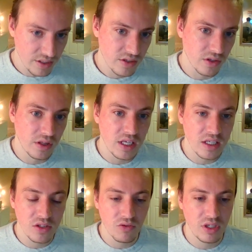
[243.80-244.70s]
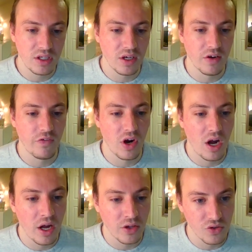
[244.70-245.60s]
So these 3 here for
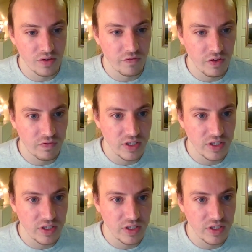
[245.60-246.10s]
150.